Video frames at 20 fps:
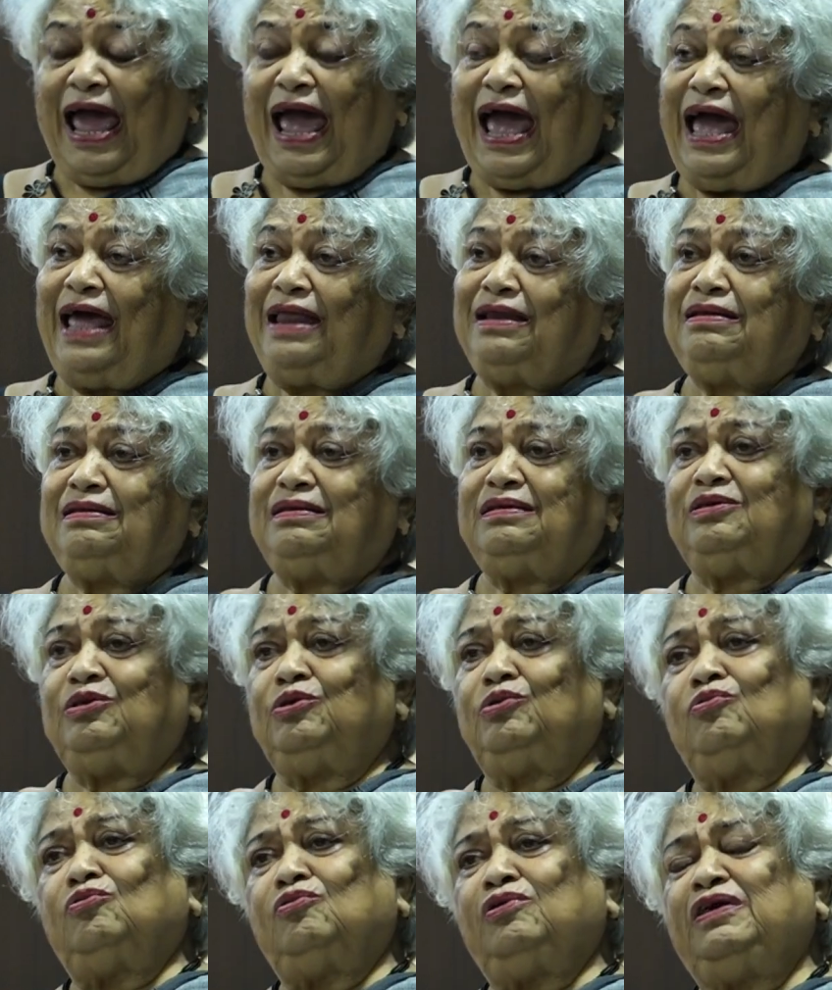And,
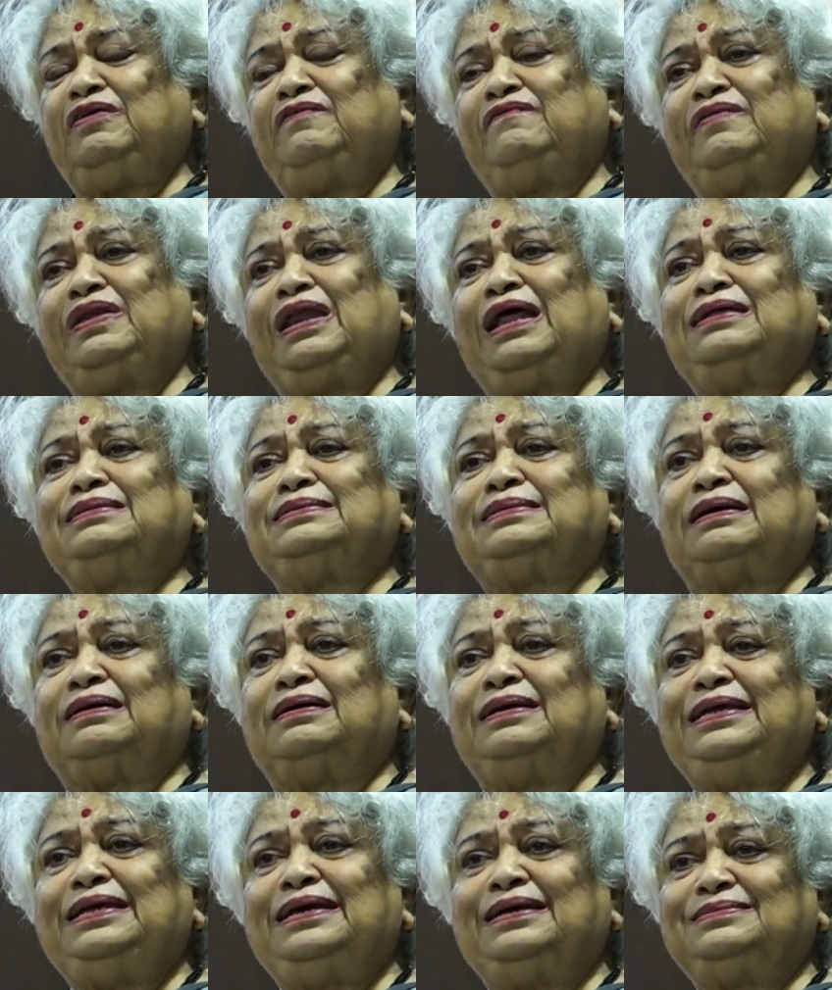even as
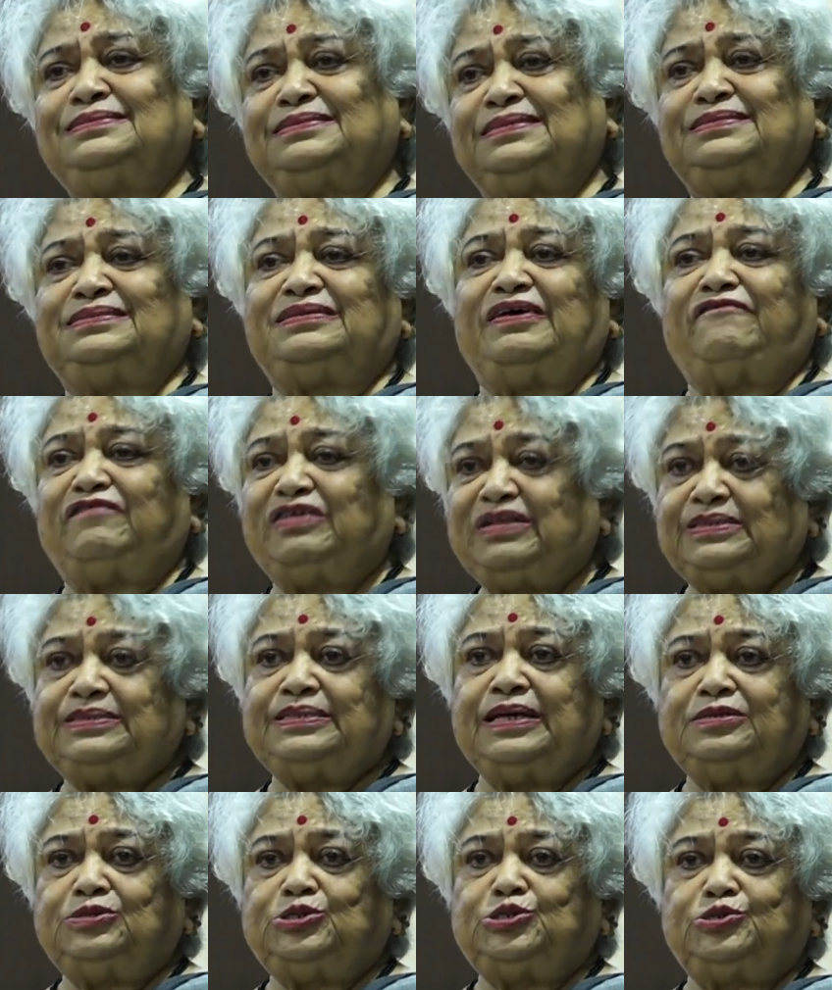early as the 7th
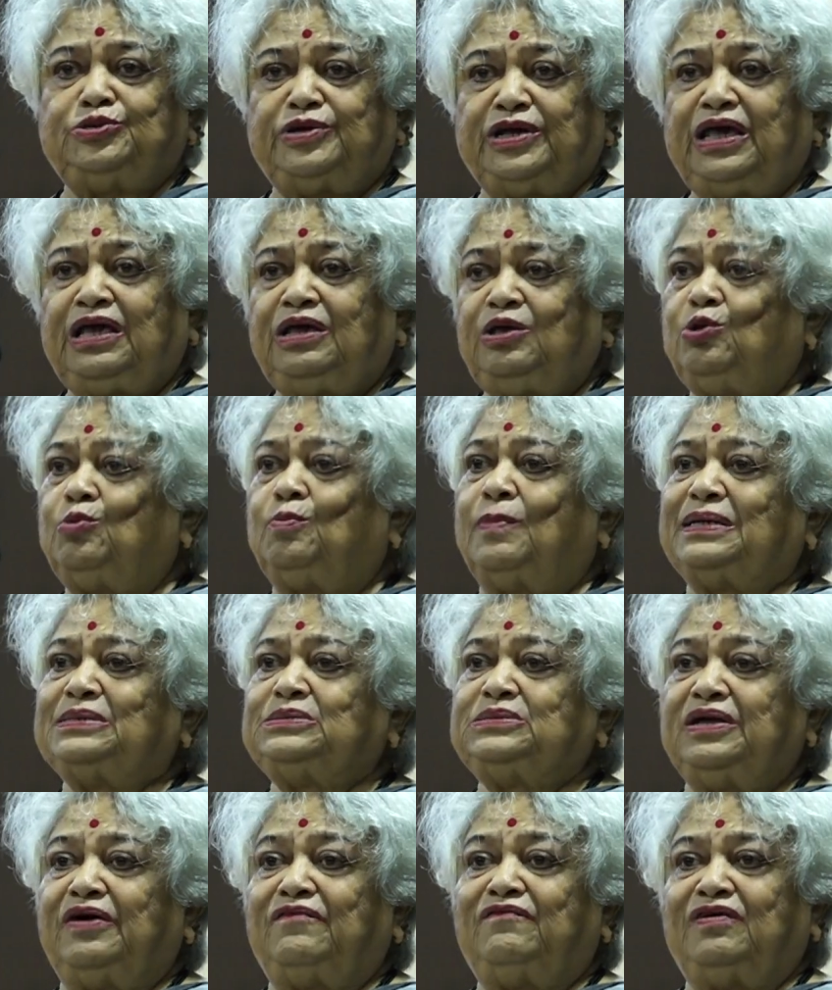century, you
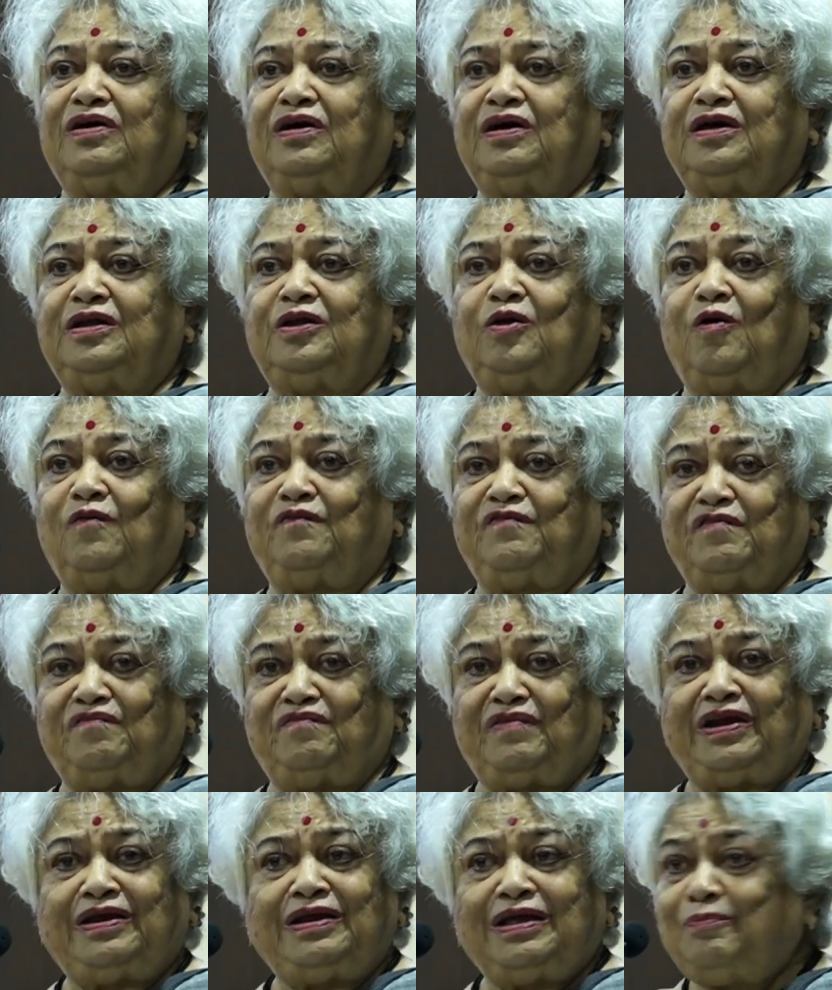must have heard of a
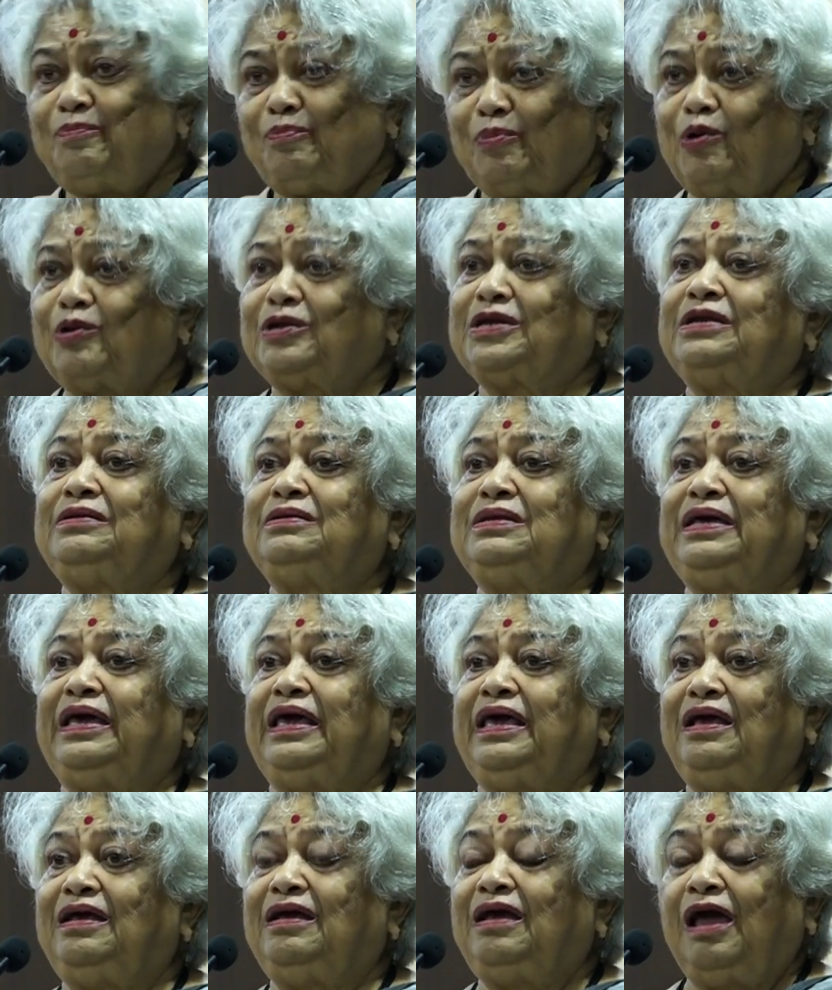very important
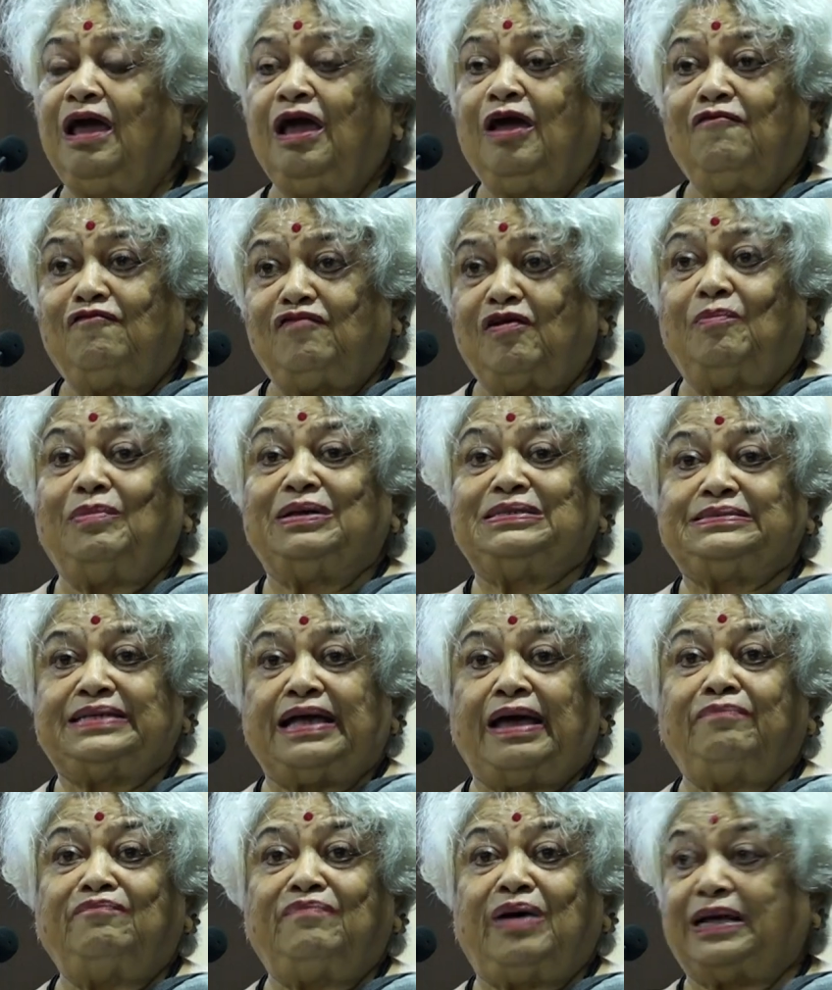king from
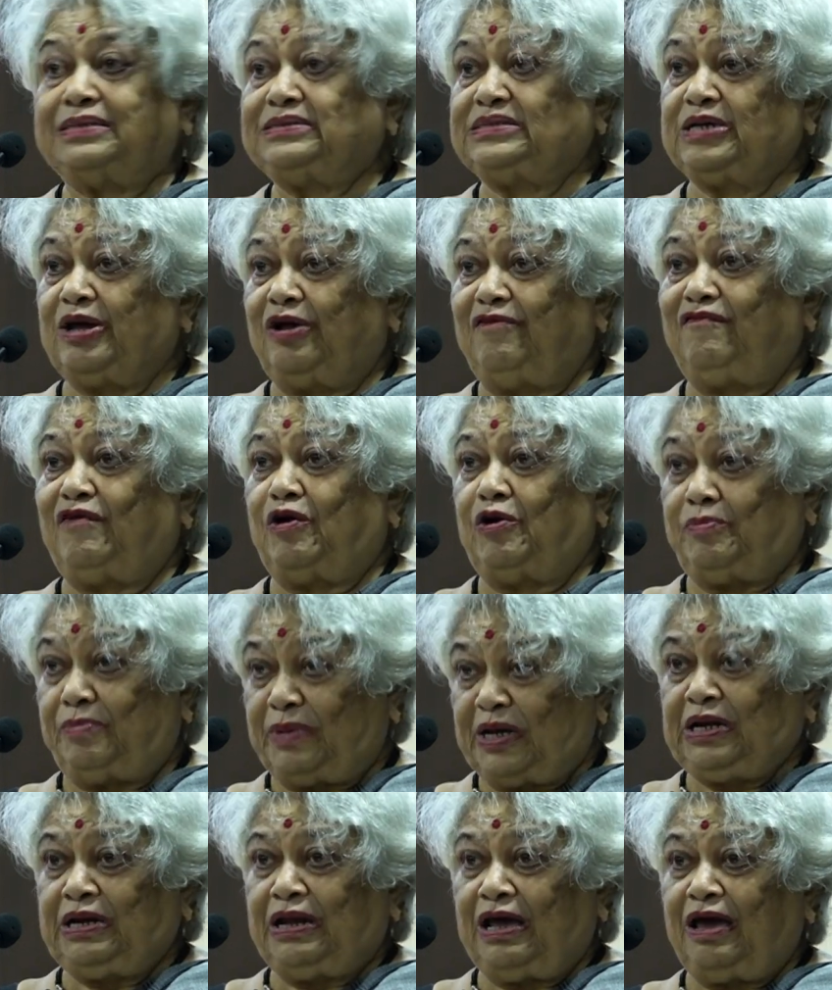Assam, Bhaskar Varman.